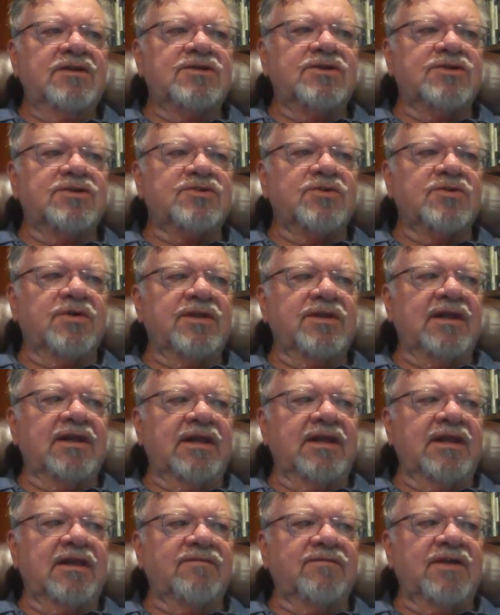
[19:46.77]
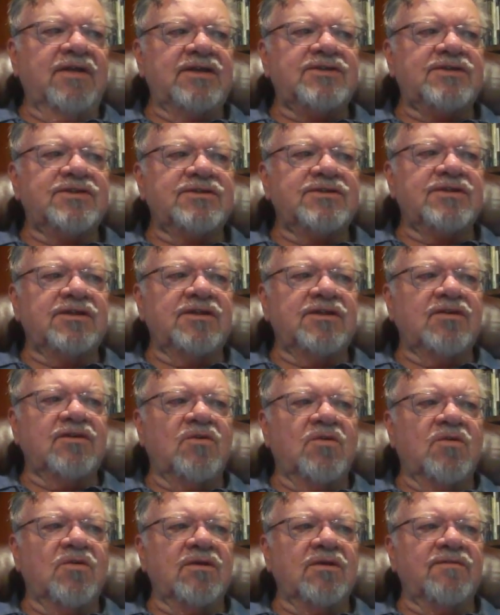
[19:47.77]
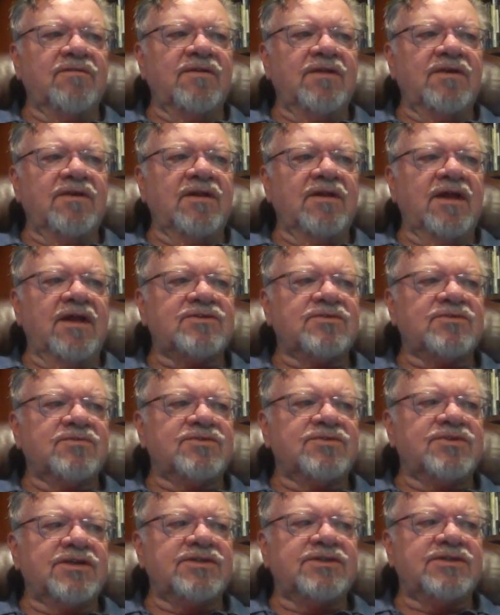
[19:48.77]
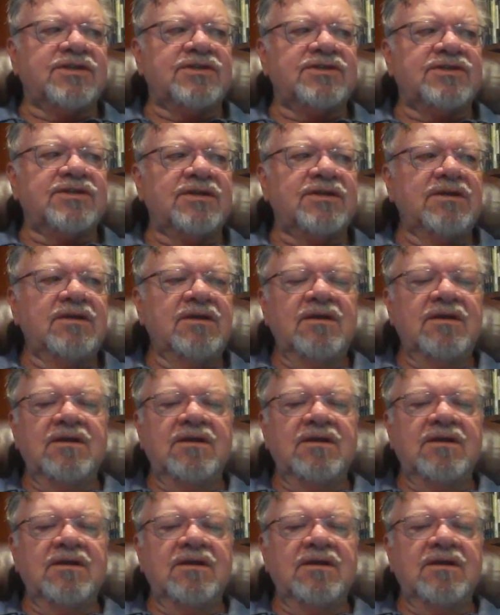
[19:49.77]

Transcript: to join the League of Nations and the Court of International Justice,